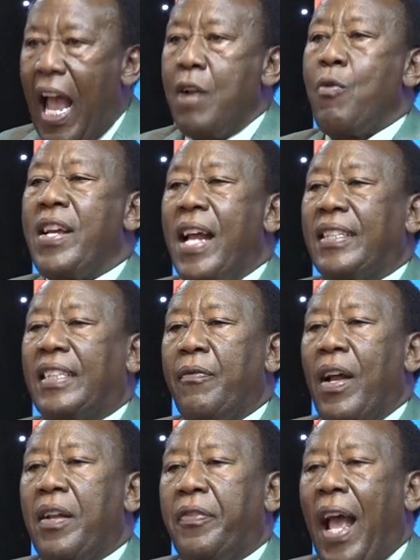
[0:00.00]
And when he had
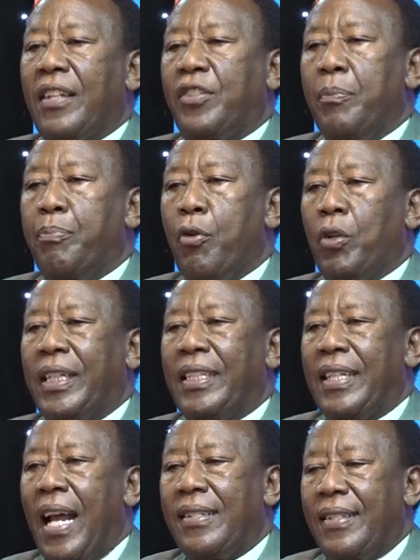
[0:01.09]
given thanks, he broke
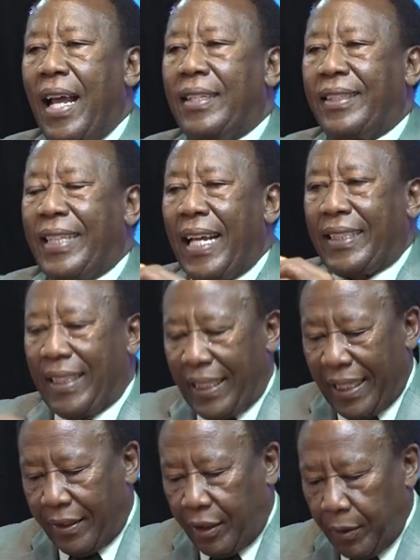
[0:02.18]
it and said, Take
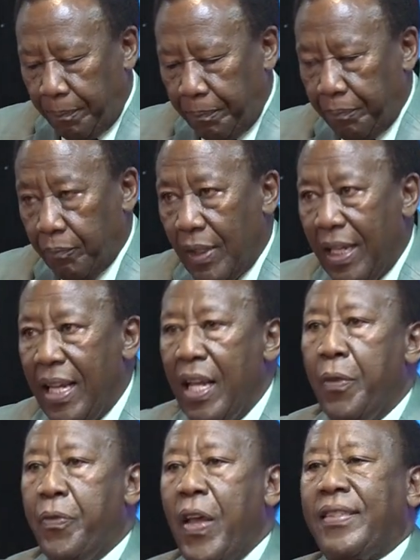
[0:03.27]
it.
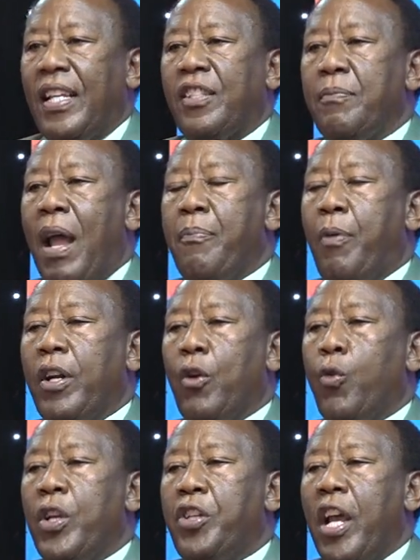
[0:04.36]
This is my body
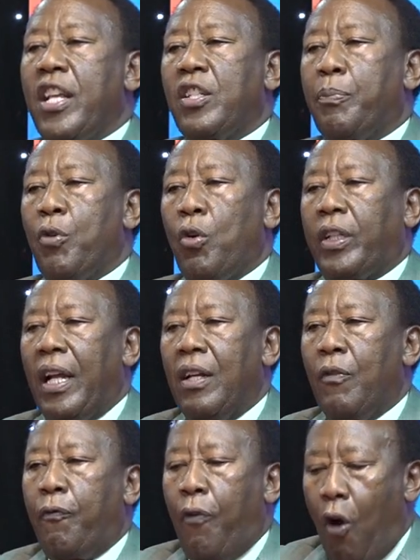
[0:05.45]
which is
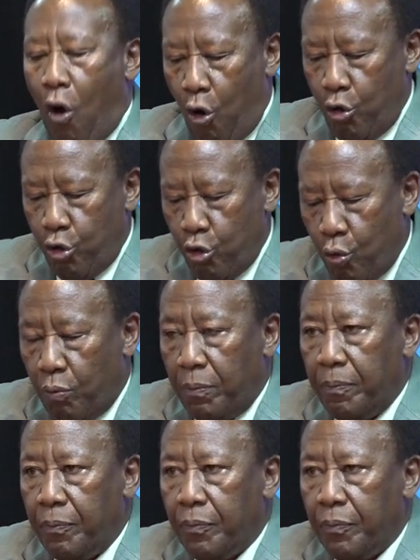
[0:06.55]
broken for you.